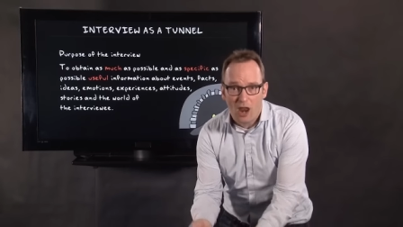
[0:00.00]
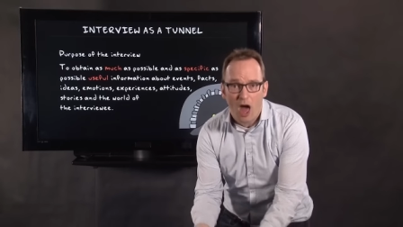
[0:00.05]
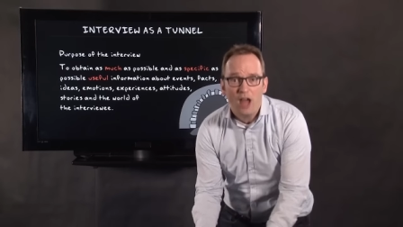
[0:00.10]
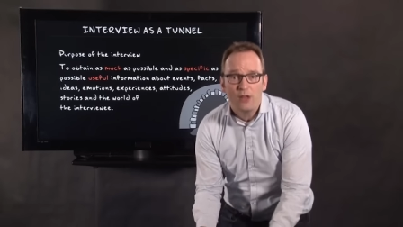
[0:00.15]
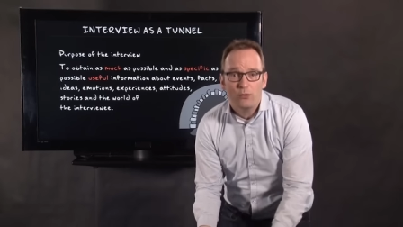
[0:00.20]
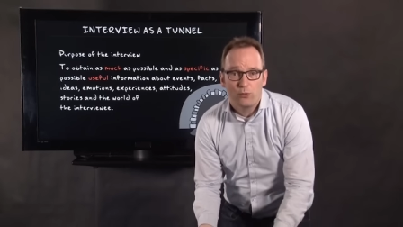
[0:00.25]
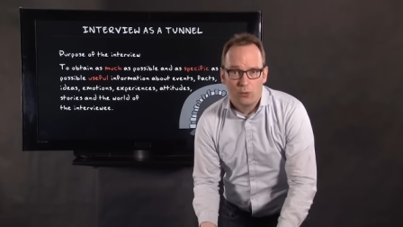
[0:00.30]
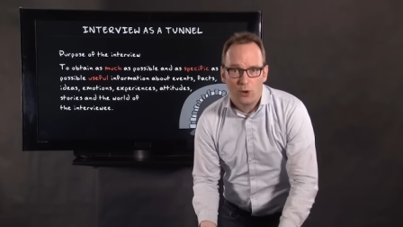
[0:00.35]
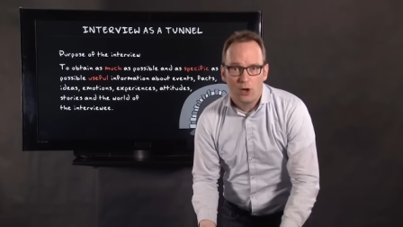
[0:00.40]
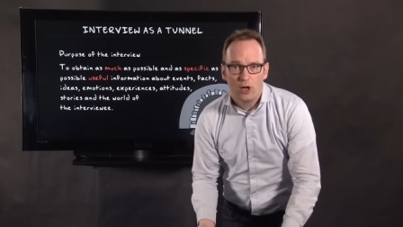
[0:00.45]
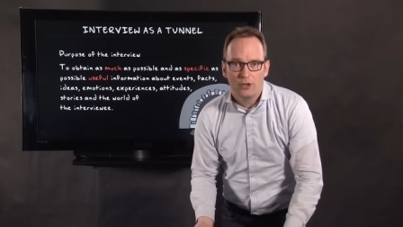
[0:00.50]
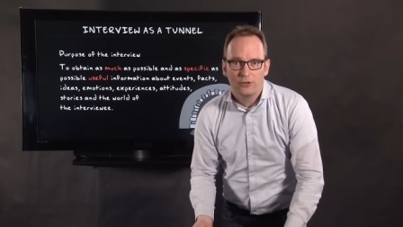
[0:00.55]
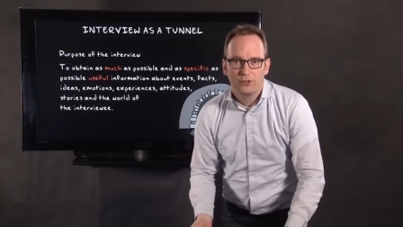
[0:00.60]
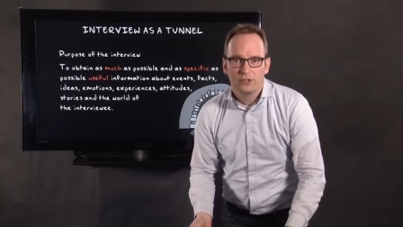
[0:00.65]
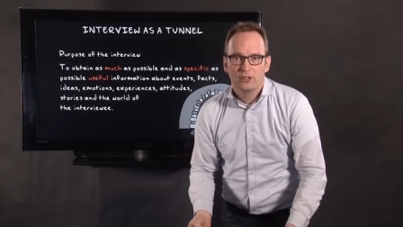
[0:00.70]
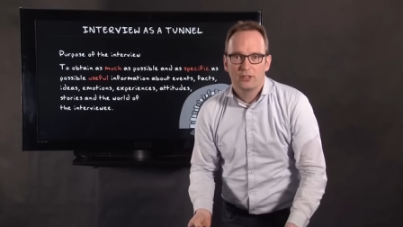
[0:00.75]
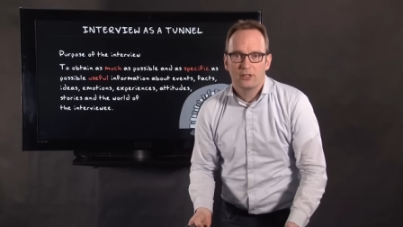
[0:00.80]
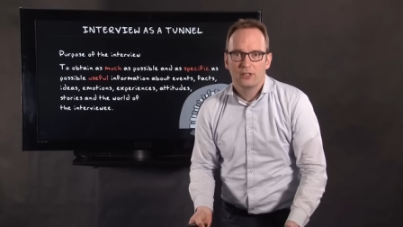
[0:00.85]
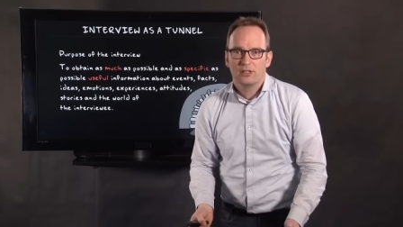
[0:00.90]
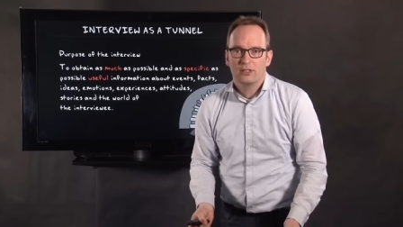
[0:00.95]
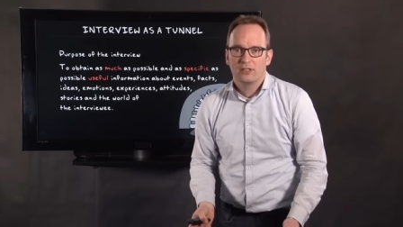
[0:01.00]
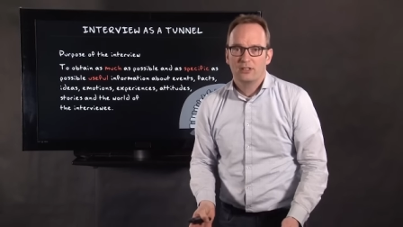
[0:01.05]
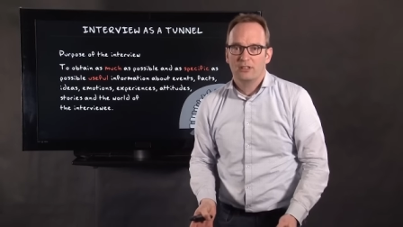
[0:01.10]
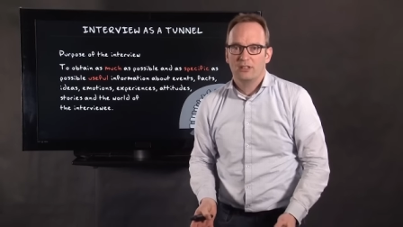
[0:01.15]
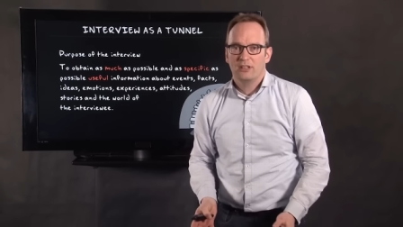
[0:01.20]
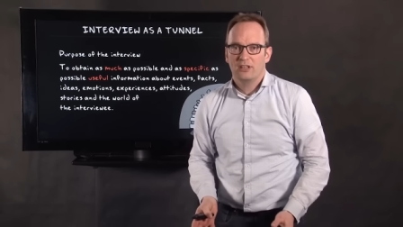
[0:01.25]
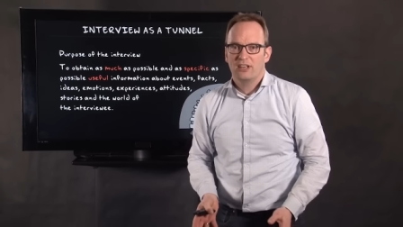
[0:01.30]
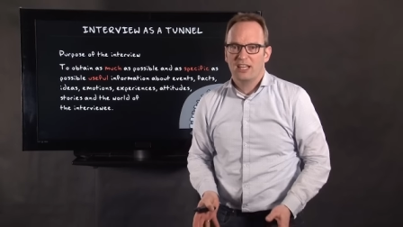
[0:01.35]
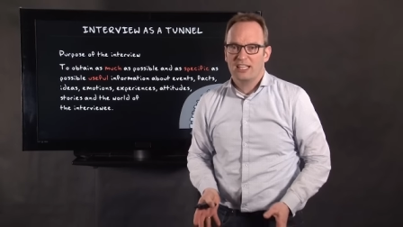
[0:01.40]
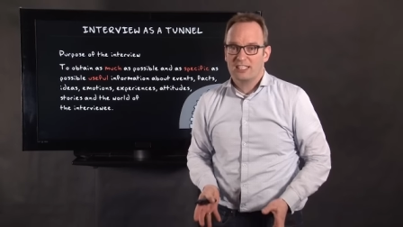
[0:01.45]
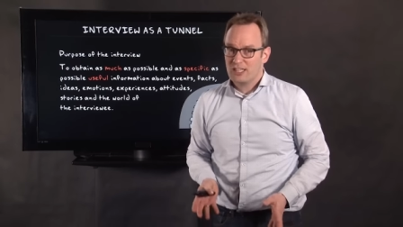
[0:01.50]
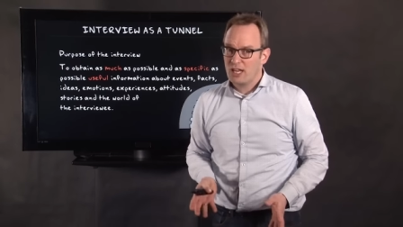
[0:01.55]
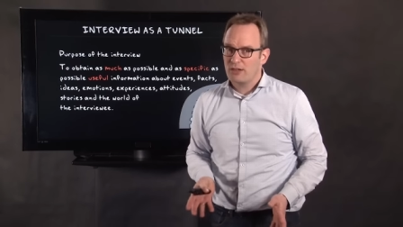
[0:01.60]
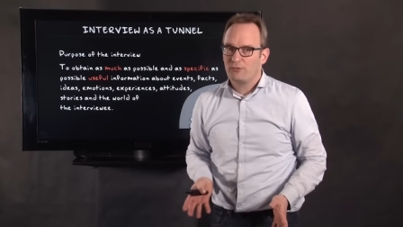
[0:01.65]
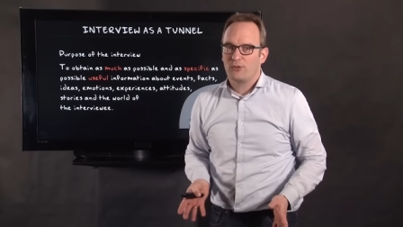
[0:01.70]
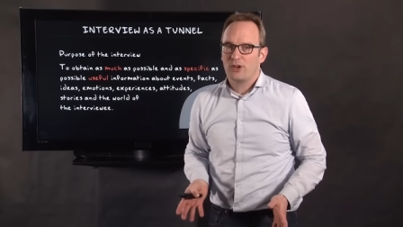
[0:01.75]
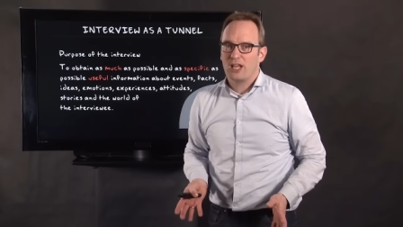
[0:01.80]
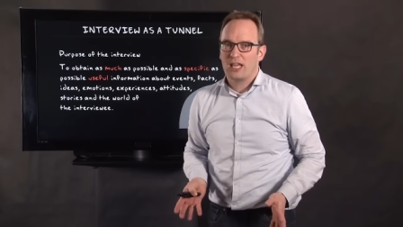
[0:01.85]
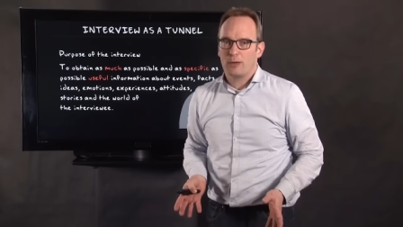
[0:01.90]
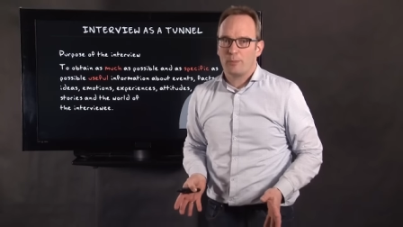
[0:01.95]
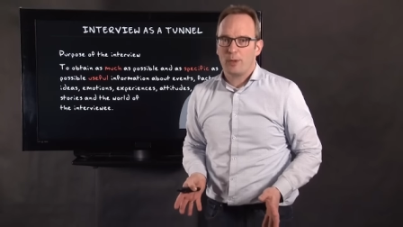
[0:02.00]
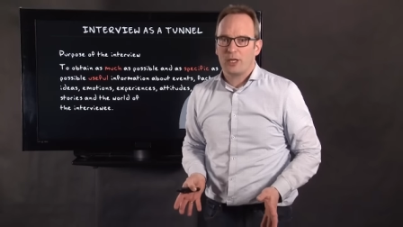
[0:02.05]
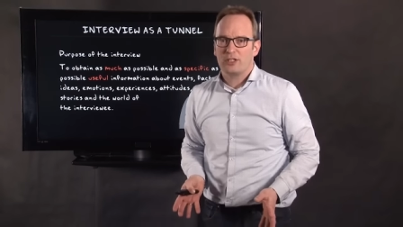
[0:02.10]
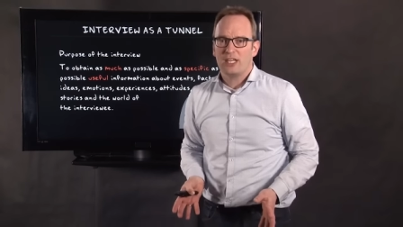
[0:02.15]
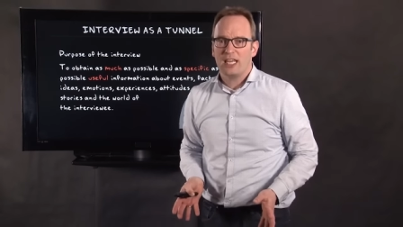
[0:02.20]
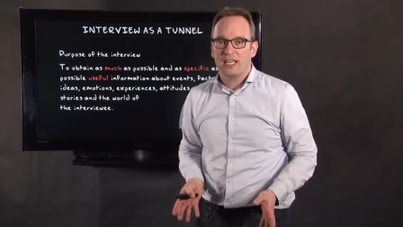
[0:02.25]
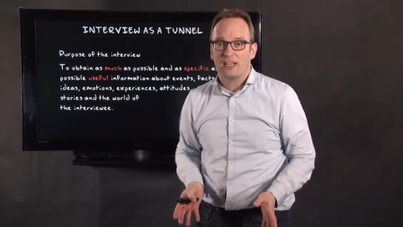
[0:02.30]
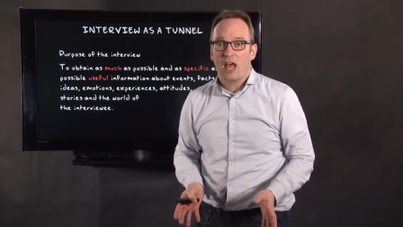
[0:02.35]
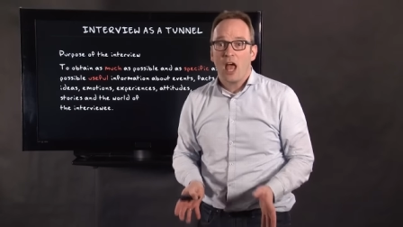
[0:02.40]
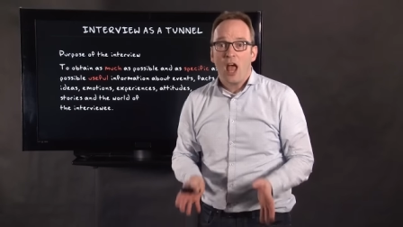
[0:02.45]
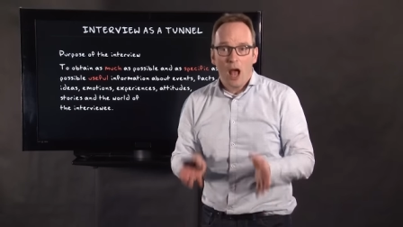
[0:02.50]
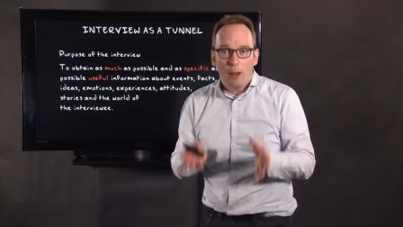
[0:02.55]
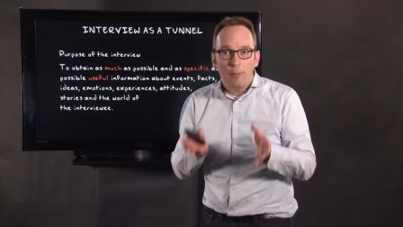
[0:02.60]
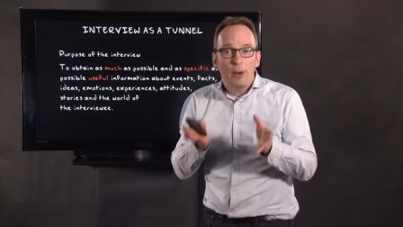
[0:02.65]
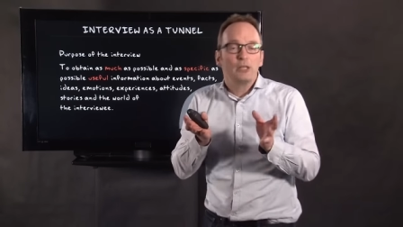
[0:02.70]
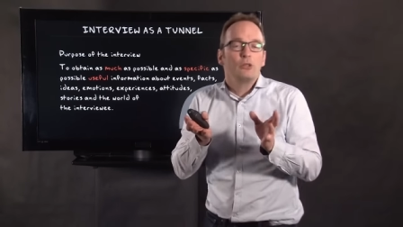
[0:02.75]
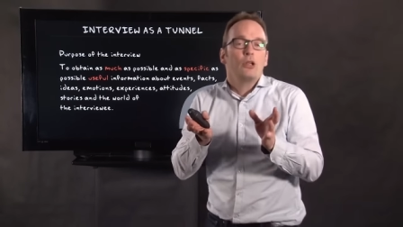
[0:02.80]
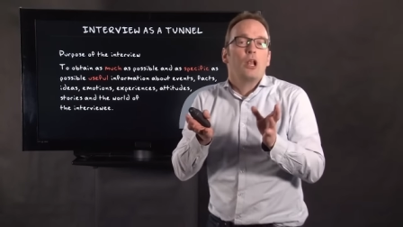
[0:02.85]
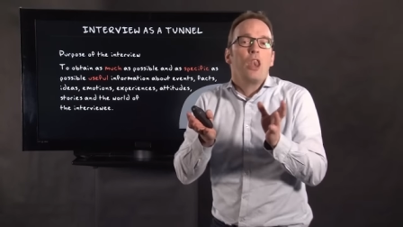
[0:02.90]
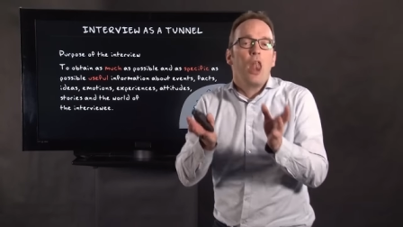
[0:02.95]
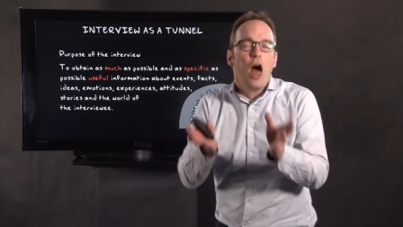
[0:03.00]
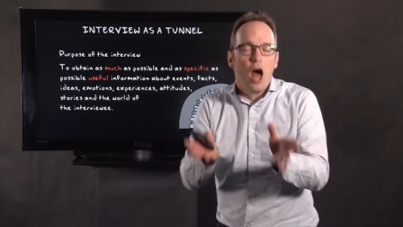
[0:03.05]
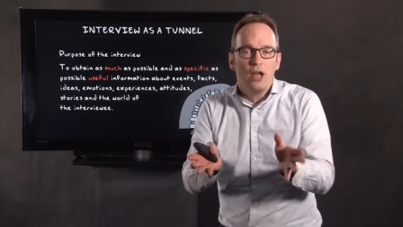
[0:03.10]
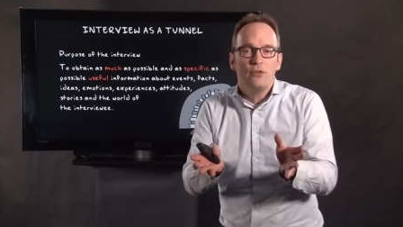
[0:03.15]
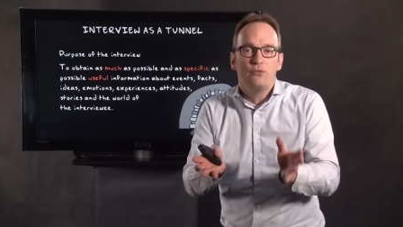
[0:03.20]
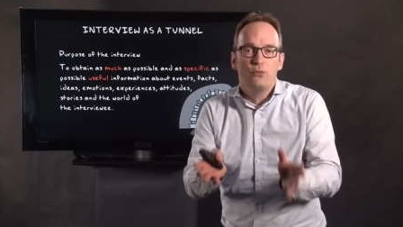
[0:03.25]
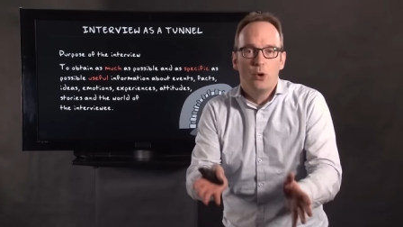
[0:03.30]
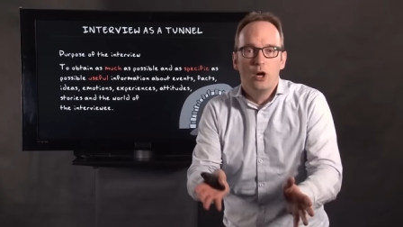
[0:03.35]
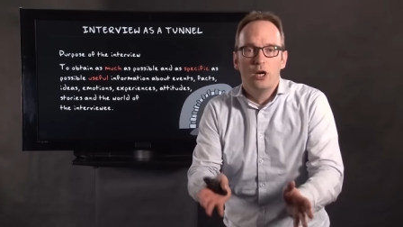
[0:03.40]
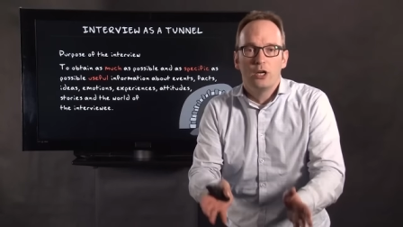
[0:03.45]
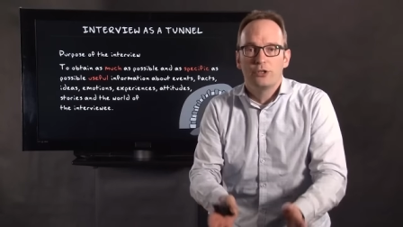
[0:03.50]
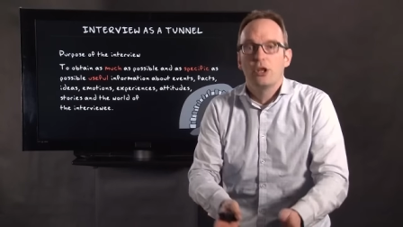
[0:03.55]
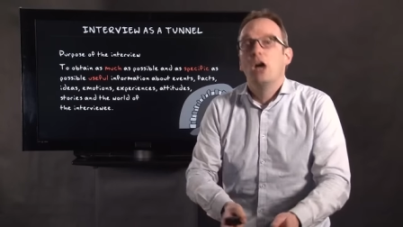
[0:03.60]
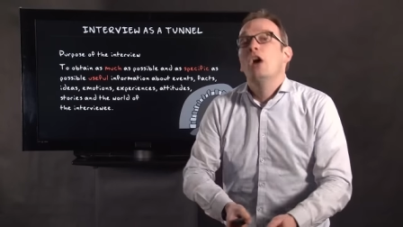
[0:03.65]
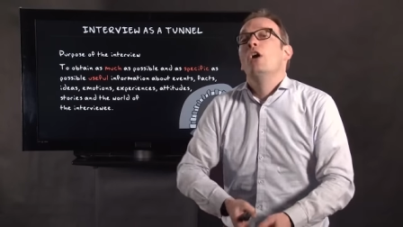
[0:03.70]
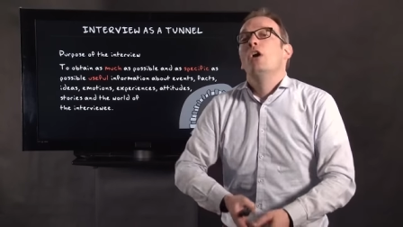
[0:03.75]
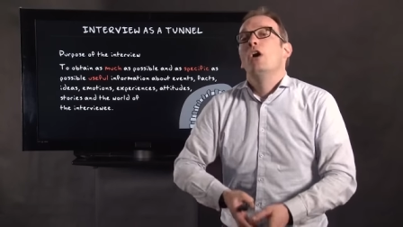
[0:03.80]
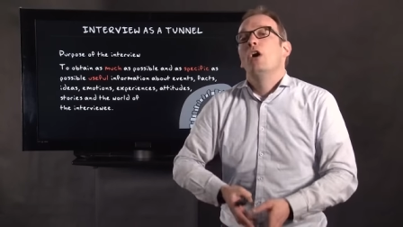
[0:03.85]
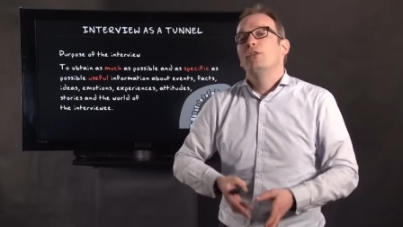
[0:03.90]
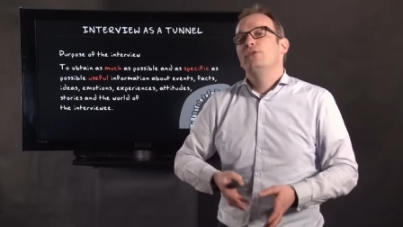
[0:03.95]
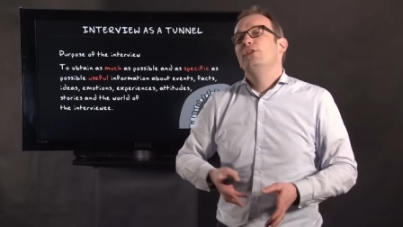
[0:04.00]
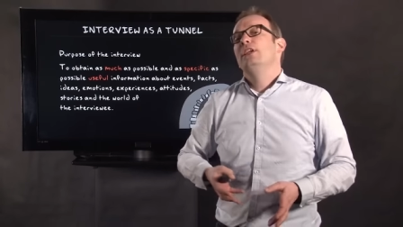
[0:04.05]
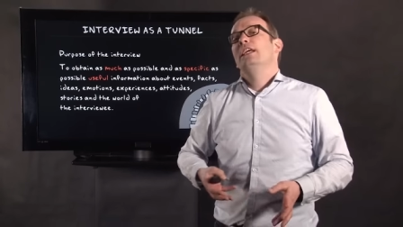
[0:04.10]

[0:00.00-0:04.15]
live world. Let's not forget about that. About the live world of